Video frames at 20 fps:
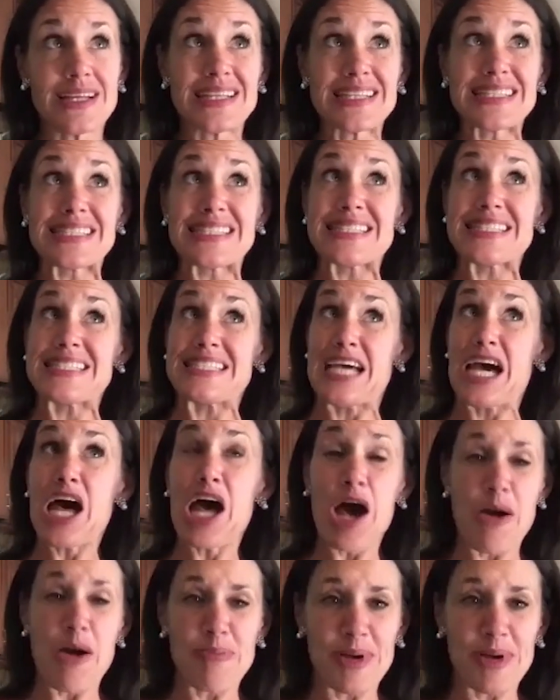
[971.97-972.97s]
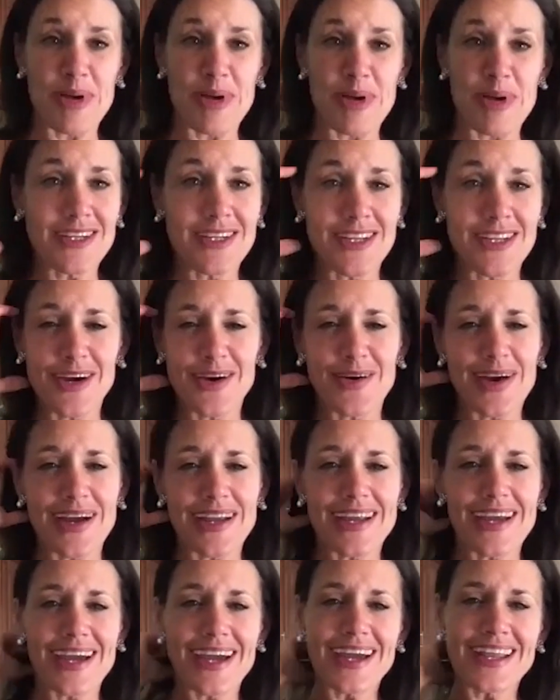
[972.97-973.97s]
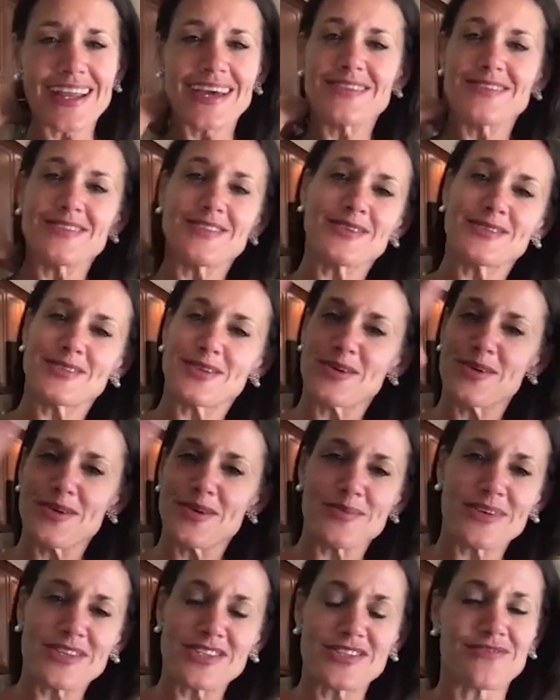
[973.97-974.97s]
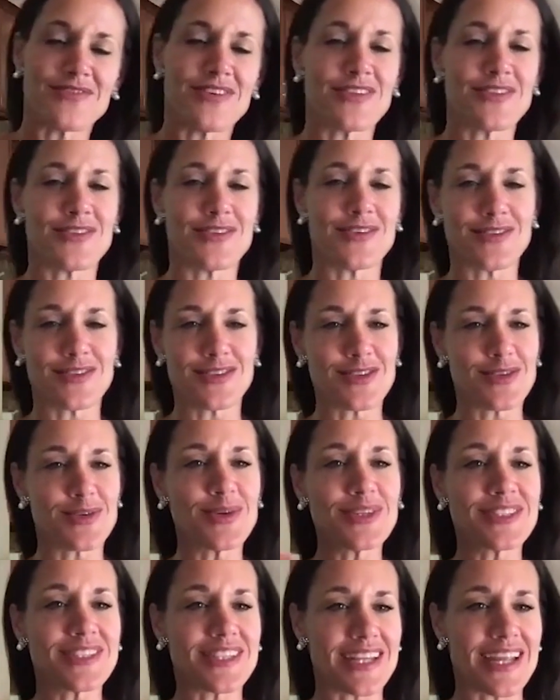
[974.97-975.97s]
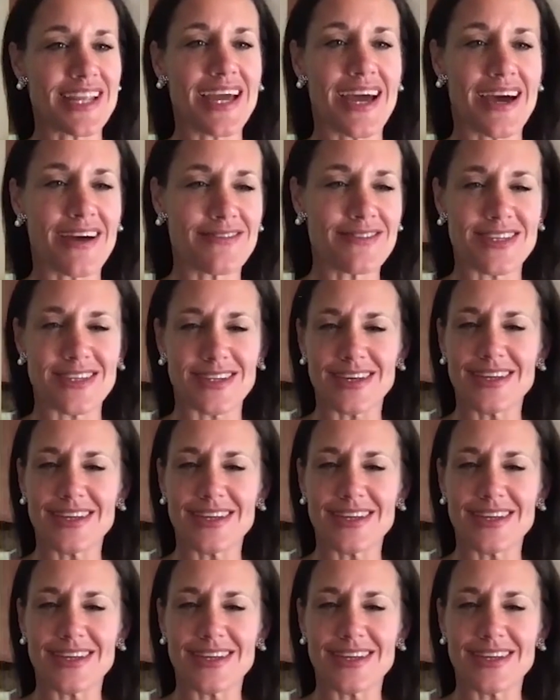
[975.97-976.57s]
stop, and there's a whole bunch of other tools that I have